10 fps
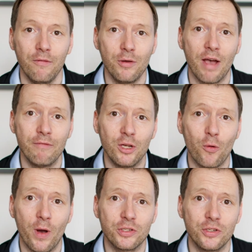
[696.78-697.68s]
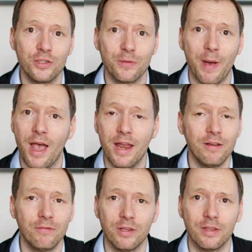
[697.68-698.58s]
If you have any questions about any
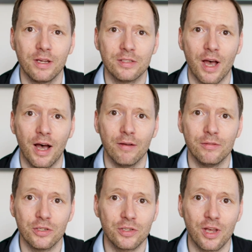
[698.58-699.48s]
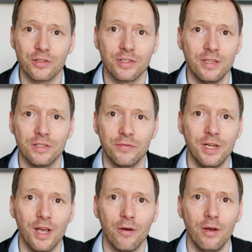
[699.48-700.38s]
of the things that I've discussed in this
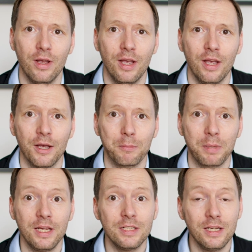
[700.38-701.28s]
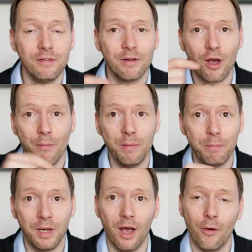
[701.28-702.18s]
video, please leave a comment
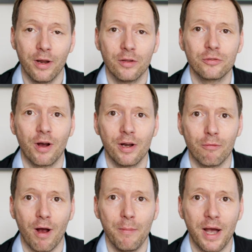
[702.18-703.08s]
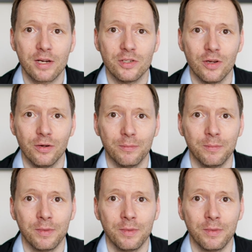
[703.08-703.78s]
below and I'll try to write back to you.